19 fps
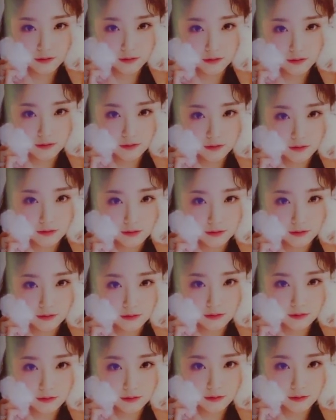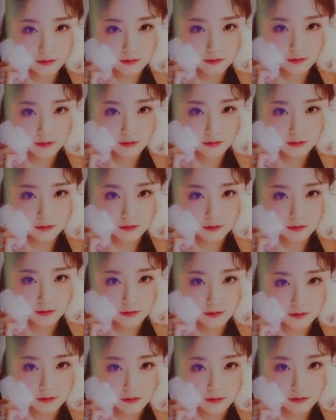
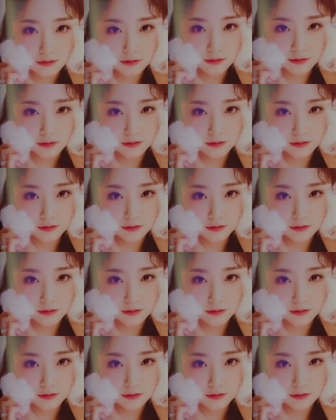(silence)